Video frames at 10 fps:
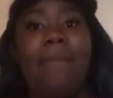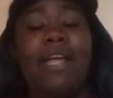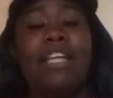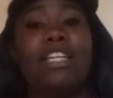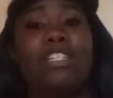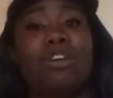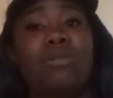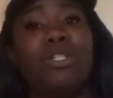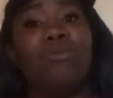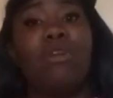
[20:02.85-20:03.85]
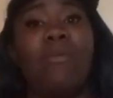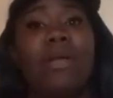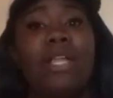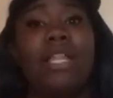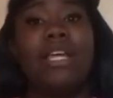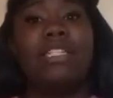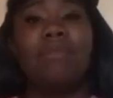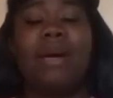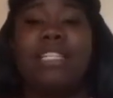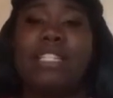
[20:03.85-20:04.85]
In the description will be the link to
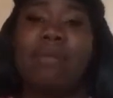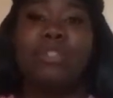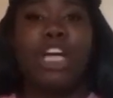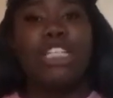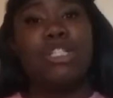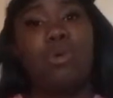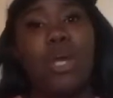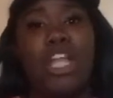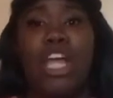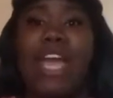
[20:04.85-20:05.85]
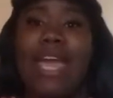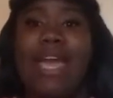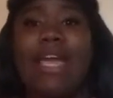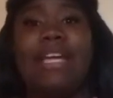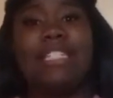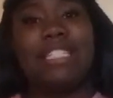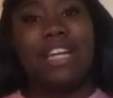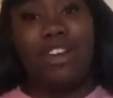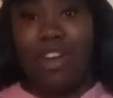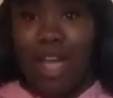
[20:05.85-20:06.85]
my Snapchat, Twitter, and
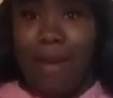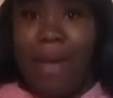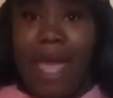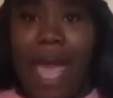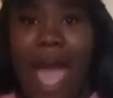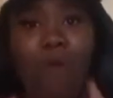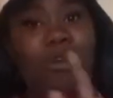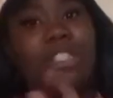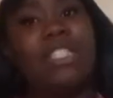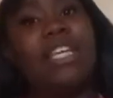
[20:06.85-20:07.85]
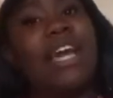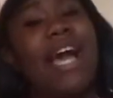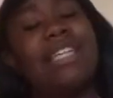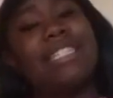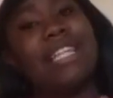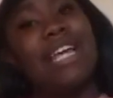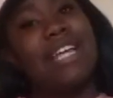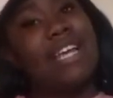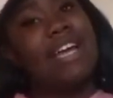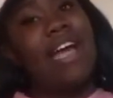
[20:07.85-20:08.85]
Instagram. I will see you guys
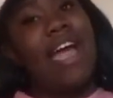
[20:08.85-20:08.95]
later.